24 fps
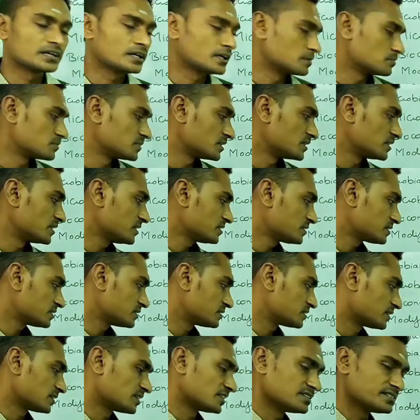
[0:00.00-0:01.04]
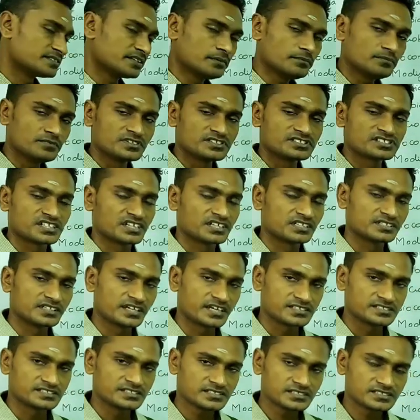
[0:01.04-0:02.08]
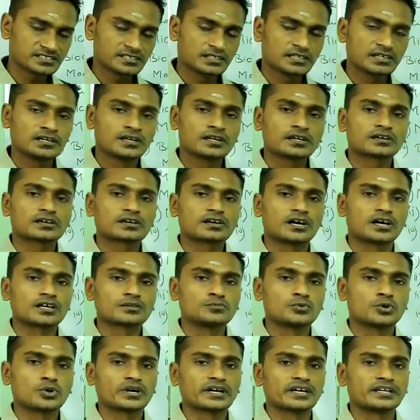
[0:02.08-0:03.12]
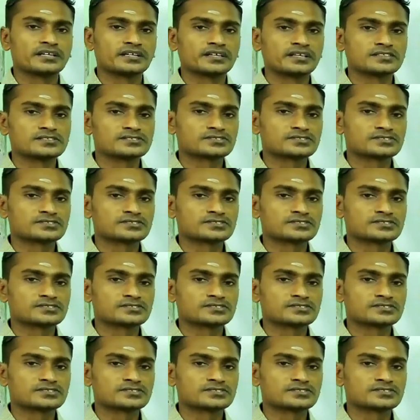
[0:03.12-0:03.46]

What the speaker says: Amylase is an enzyme which can digest carbohydrate.